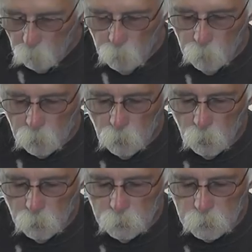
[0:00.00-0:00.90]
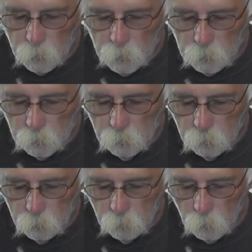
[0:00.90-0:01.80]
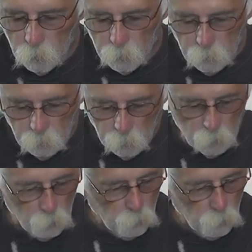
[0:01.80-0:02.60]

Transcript: what we've been calling staging line